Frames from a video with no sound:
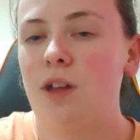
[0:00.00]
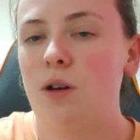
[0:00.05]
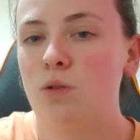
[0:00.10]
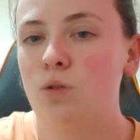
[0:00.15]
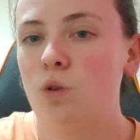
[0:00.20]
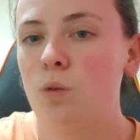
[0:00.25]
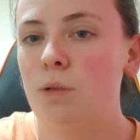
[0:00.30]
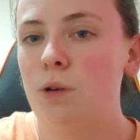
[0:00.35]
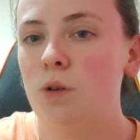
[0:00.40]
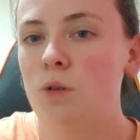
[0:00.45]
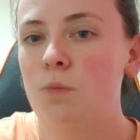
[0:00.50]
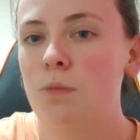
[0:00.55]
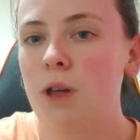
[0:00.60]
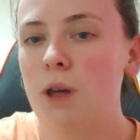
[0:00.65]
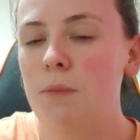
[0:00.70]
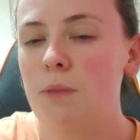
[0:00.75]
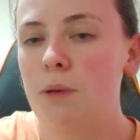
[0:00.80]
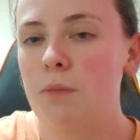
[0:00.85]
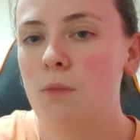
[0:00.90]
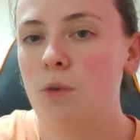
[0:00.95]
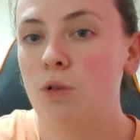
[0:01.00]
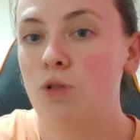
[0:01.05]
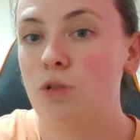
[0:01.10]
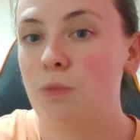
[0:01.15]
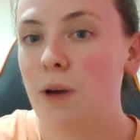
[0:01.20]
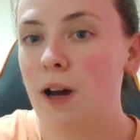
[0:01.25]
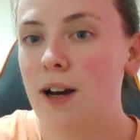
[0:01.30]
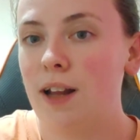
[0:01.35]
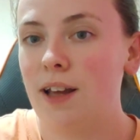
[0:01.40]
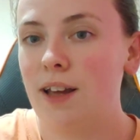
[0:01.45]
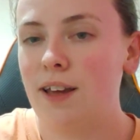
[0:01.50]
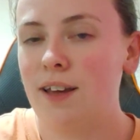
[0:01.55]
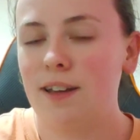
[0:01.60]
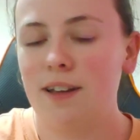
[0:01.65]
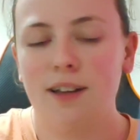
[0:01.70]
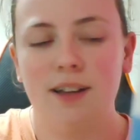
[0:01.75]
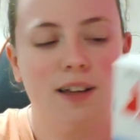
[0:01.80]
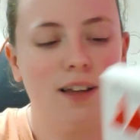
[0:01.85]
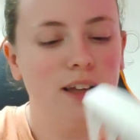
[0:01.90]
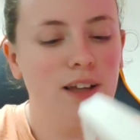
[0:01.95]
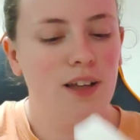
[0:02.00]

I was hoping it would be a bit more dramatic